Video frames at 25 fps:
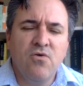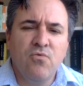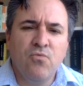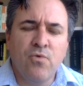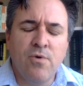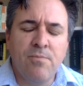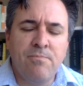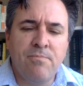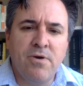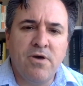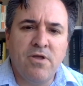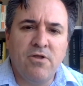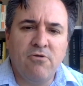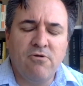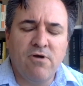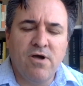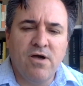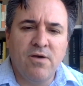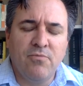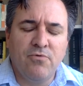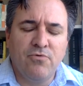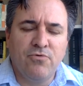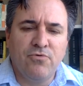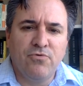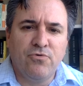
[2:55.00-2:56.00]
we're better
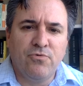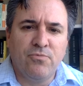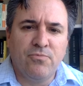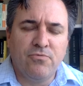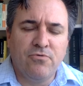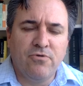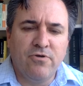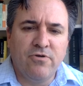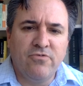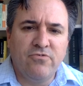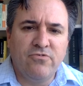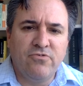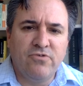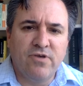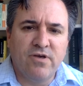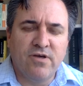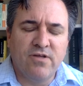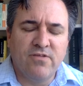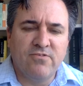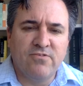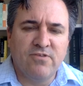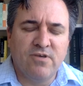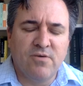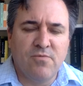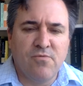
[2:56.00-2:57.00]
able to
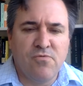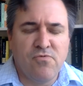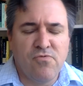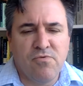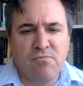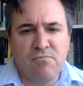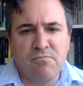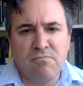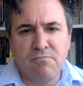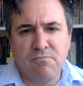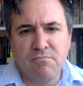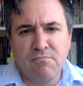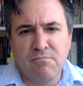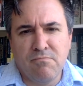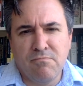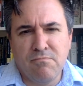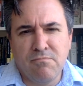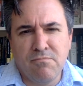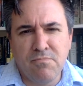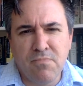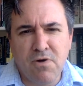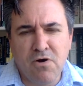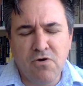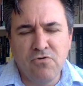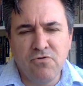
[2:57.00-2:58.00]
appreciate some of the
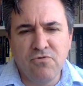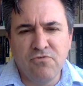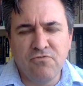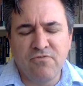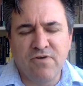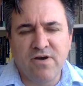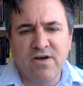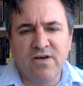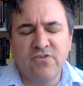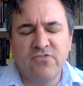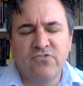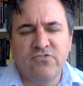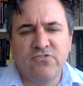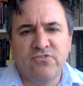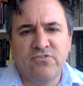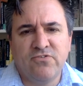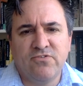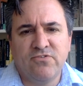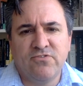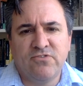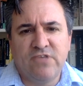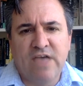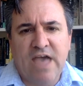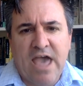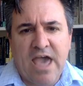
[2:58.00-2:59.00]

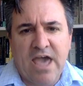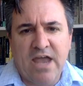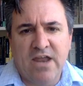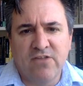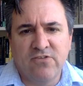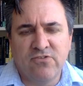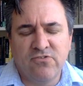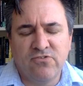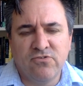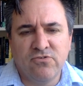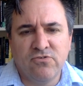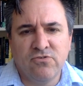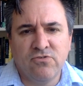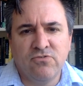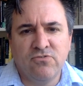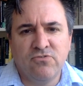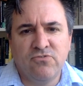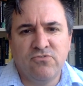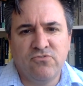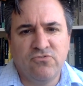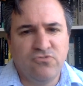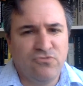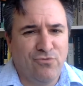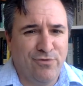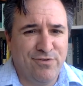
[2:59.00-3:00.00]
motivations, attitudes,
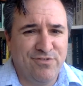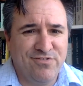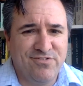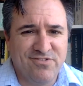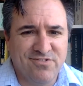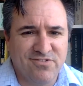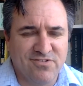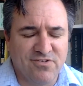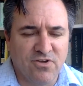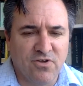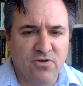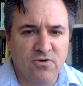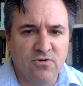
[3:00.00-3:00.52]
choices, and